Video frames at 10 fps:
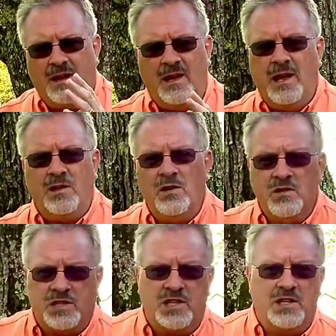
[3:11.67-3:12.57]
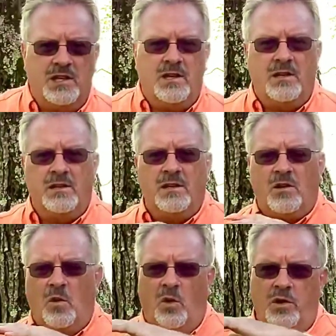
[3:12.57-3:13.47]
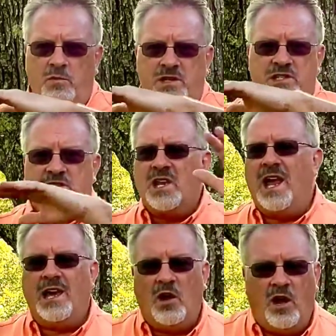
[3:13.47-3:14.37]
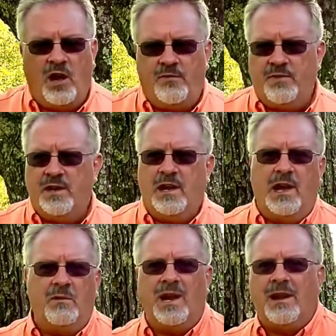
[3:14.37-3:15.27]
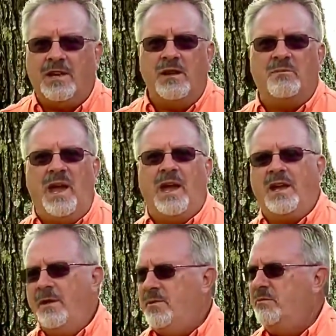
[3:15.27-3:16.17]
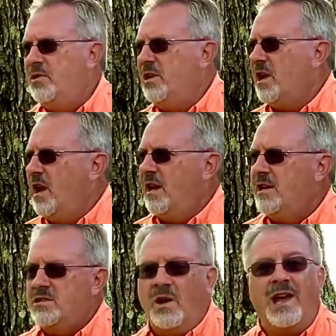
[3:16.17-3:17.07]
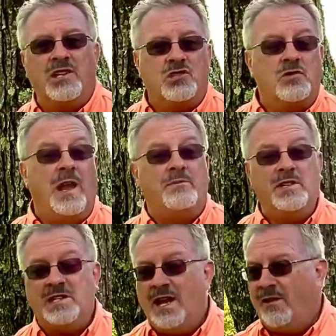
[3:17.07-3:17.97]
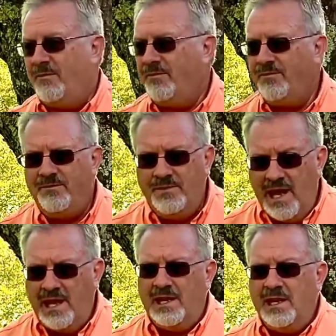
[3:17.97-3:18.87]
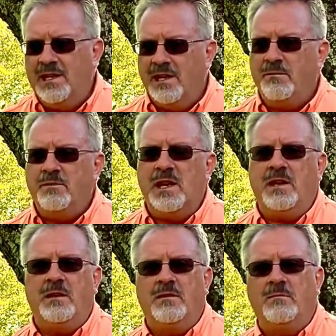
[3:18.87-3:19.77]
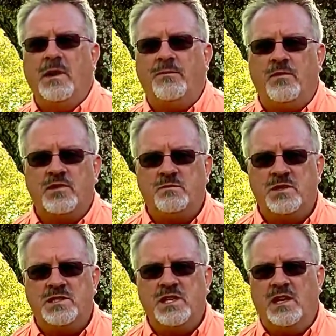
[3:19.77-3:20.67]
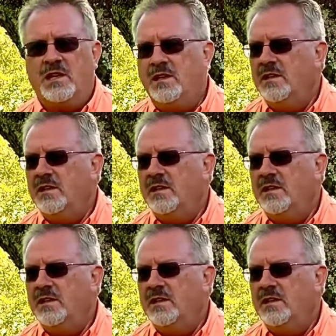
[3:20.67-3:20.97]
And usually the, the corn would slide off and I would have to get back up and put it on. And so I had strapped it down. That ended up being my first mistake.